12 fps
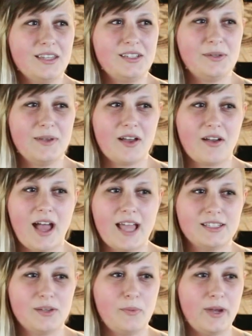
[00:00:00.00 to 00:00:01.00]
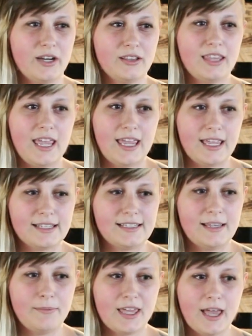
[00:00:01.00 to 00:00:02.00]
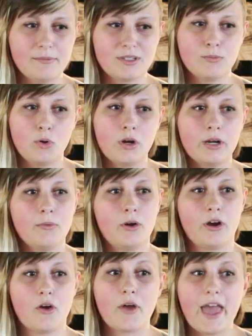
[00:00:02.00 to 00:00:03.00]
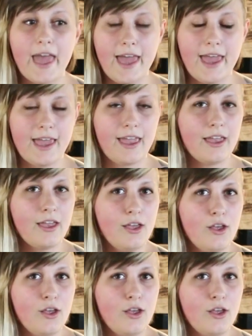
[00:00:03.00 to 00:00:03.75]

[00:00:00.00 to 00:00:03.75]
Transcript: doing all kinds of weird things, it becomes more and more okay